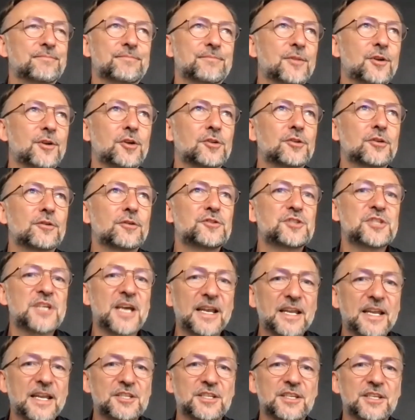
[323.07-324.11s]
a lot of
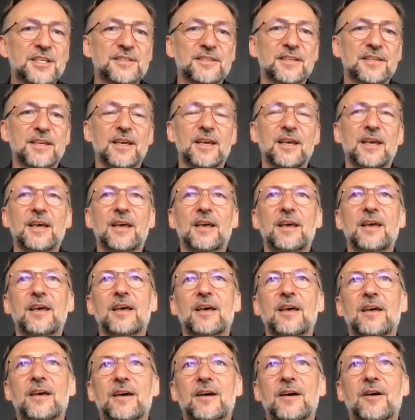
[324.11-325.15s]
challenges.
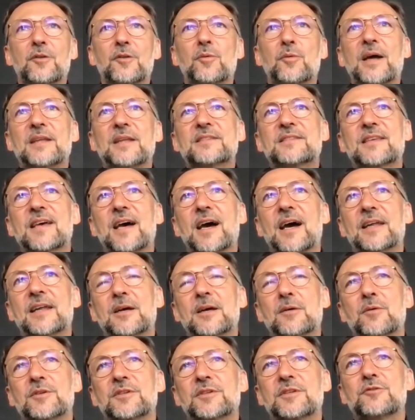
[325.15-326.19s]
On one side,
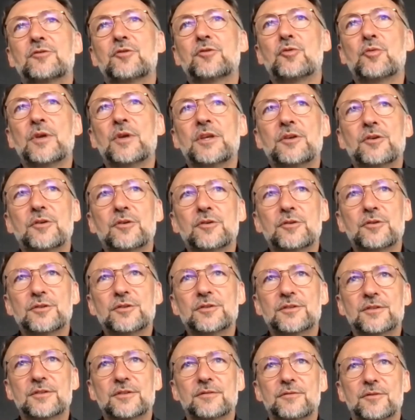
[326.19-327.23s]
I wanted to
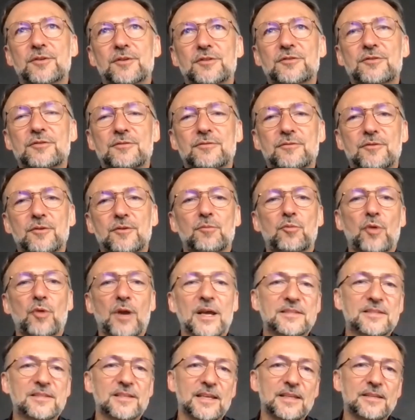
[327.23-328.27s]
reuse the
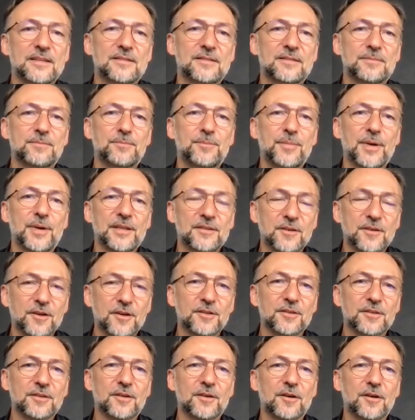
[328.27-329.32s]
bracelet
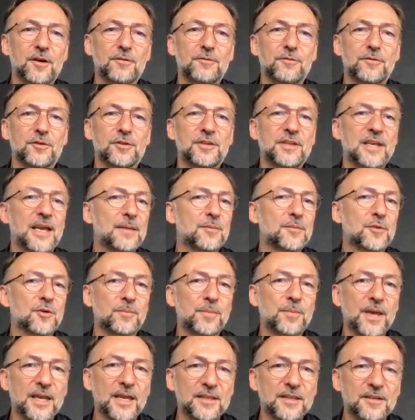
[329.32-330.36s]
pattern of a time
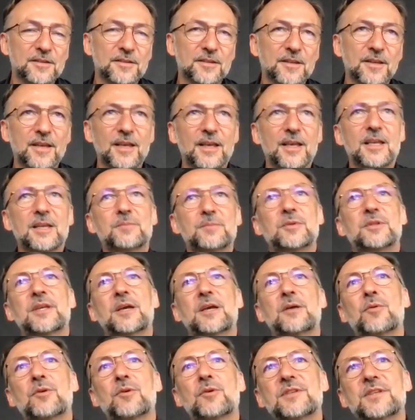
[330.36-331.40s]
companion, but
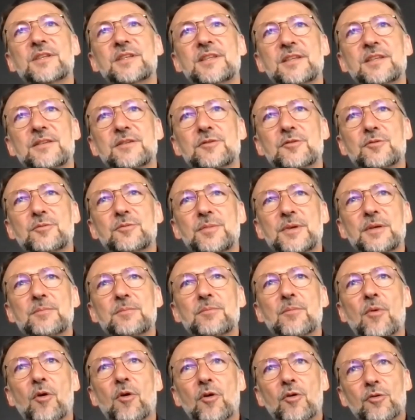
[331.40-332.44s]
I wanted it to be
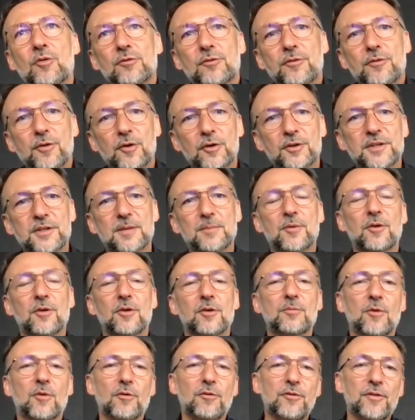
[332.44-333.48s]
more
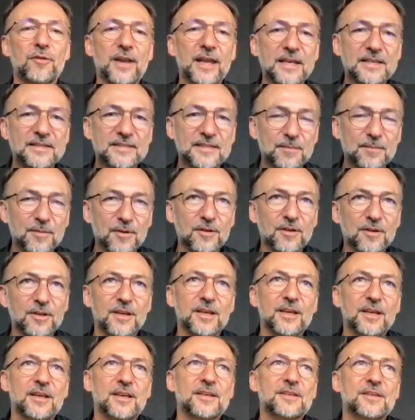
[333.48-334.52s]
comfortable, more flexible.
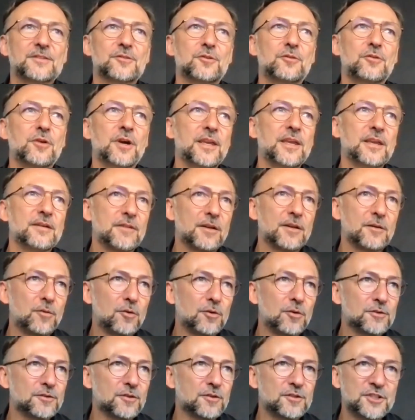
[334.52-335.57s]
So here there
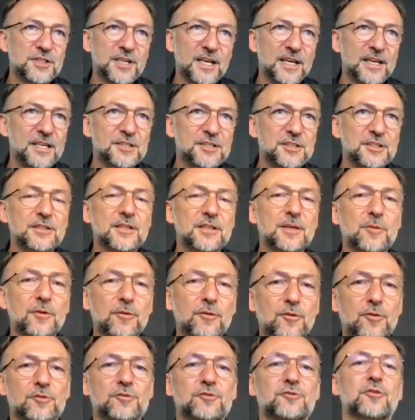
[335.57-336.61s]
was a challenge in terms
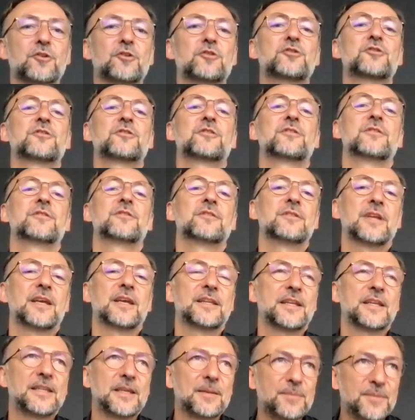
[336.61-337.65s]
of construction
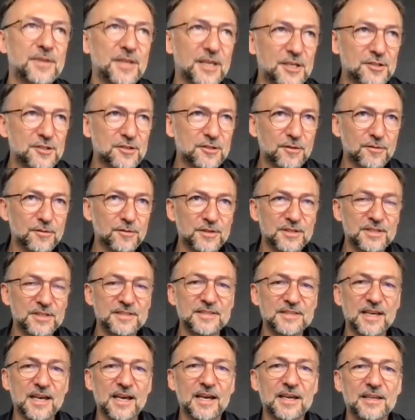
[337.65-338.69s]
and adaptation of the
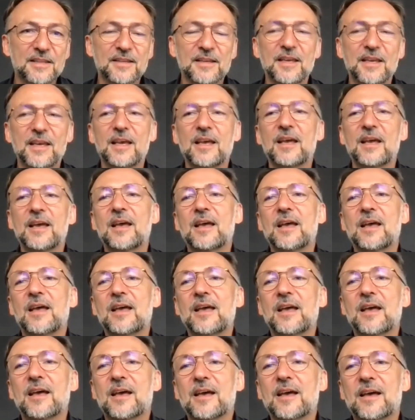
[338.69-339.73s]
design.
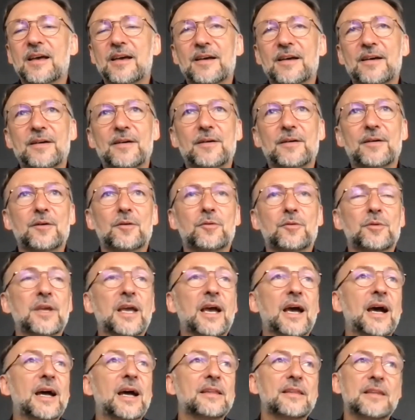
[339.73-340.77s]
We
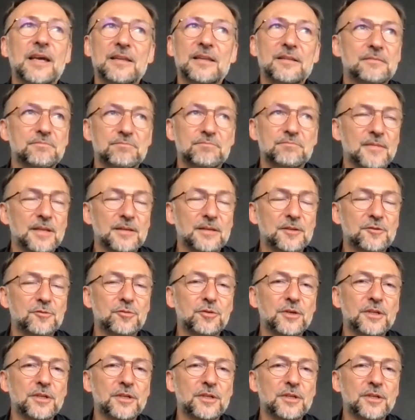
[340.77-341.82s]
had
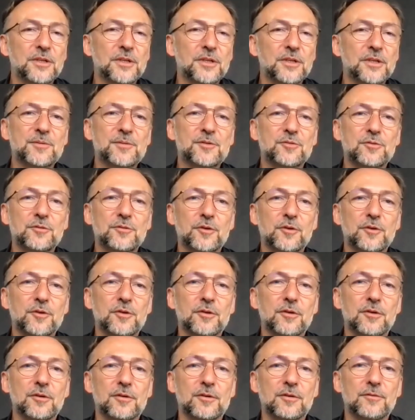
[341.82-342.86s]
naturally to adapt
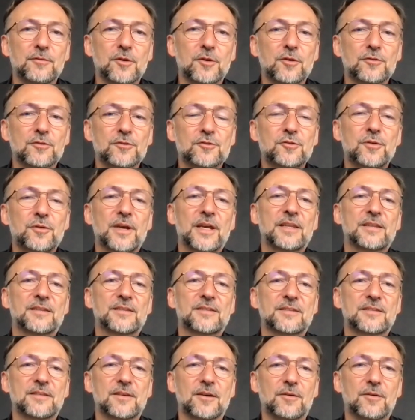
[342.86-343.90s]
to the
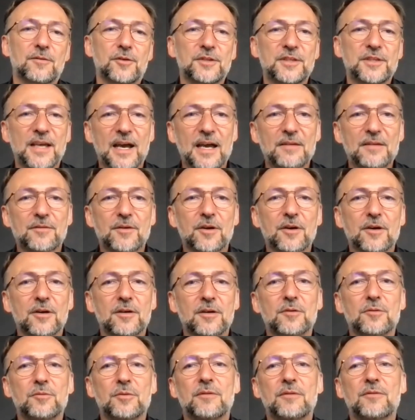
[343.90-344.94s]
constraints of a
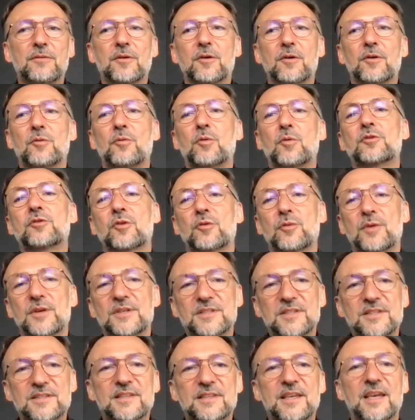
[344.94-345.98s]
diver with water
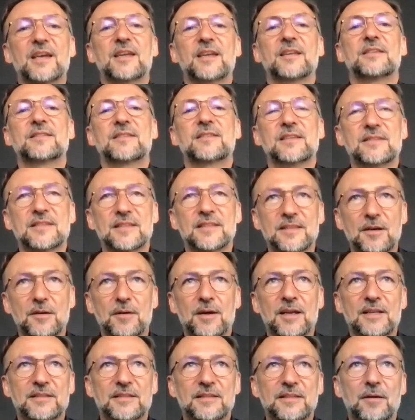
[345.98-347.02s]
resistance,
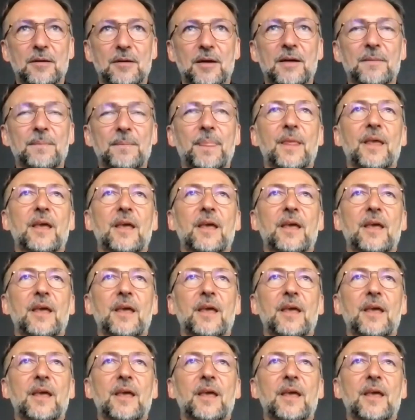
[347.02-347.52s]
etc., etc.